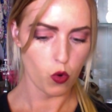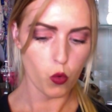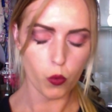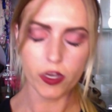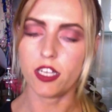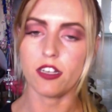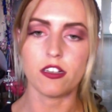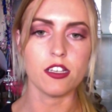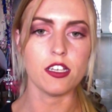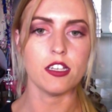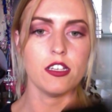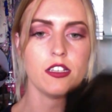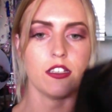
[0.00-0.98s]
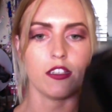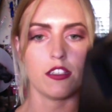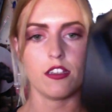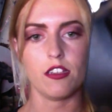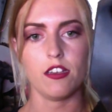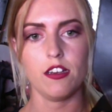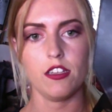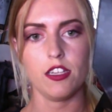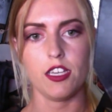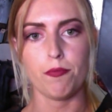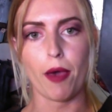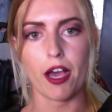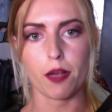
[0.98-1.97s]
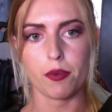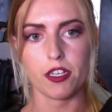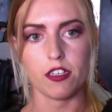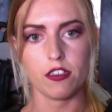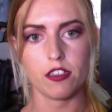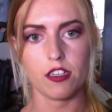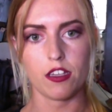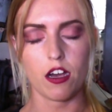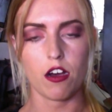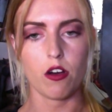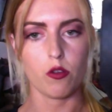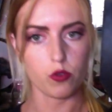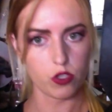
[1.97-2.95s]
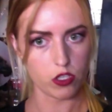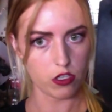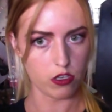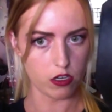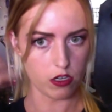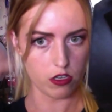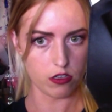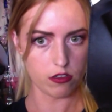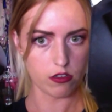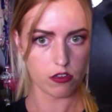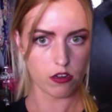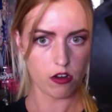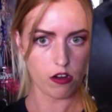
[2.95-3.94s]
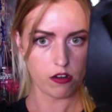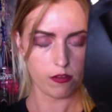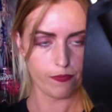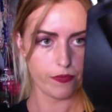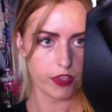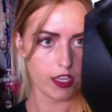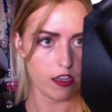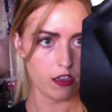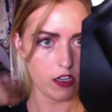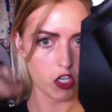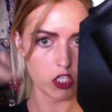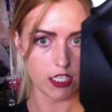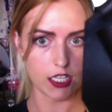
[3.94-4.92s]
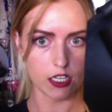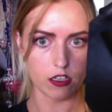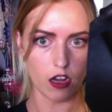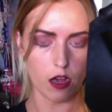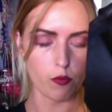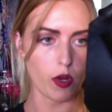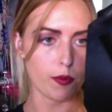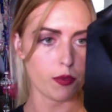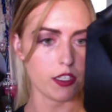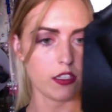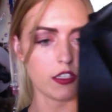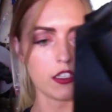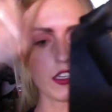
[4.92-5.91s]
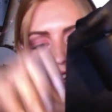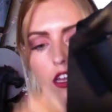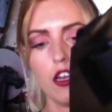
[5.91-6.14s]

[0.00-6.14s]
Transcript: weird is the back piece that holds her stick type weapons.